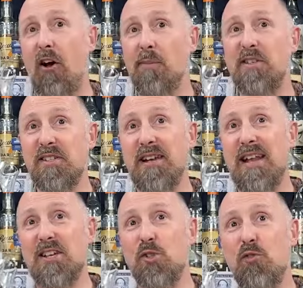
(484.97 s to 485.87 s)
I would say
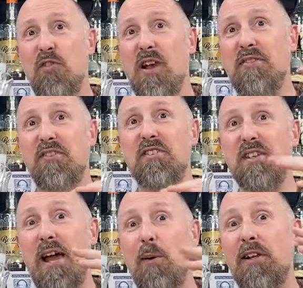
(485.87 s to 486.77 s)
that sort of
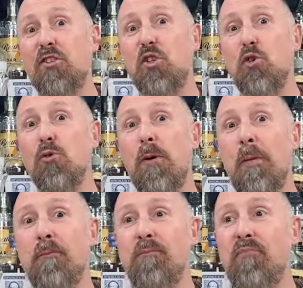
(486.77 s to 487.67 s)
lengthens out into
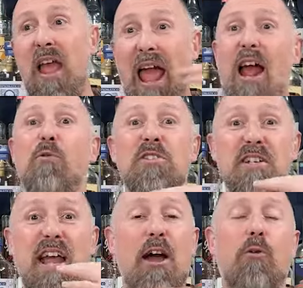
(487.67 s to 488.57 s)
out
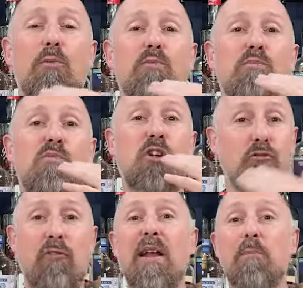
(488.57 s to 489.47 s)
and out
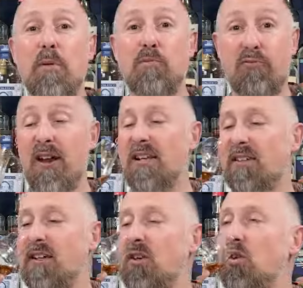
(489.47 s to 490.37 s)
grape
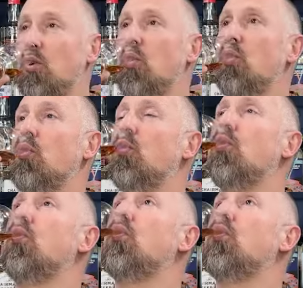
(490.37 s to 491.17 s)
brandy. It's